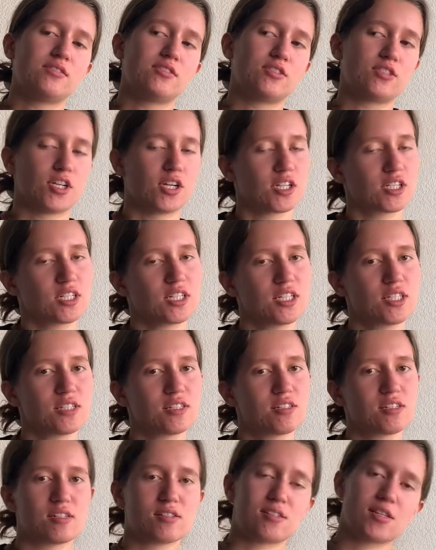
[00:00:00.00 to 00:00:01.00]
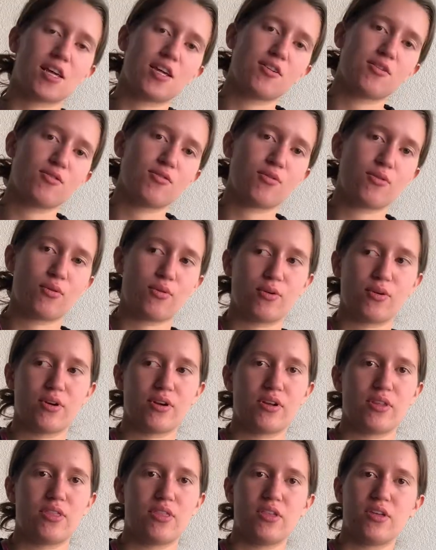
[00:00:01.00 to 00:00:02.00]
darkness, the sun,
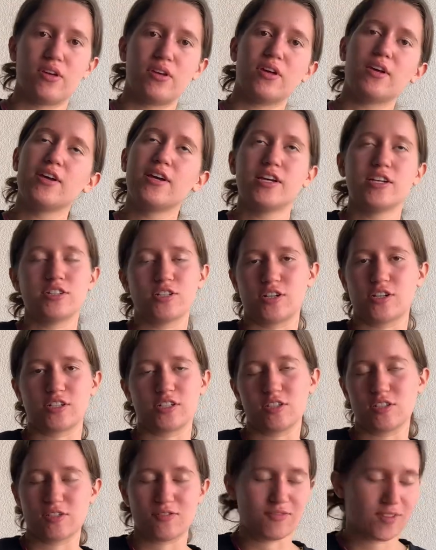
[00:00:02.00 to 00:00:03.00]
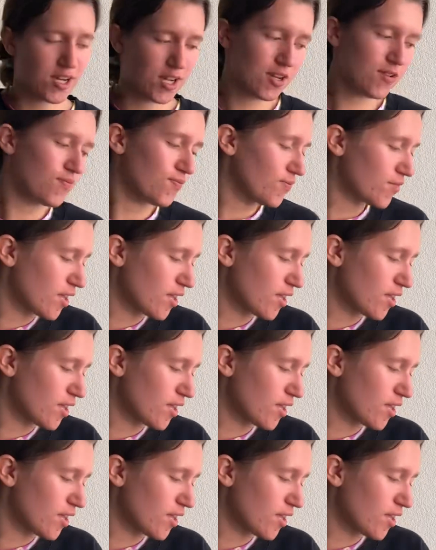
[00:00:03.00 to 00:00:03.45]
or the darkness of night.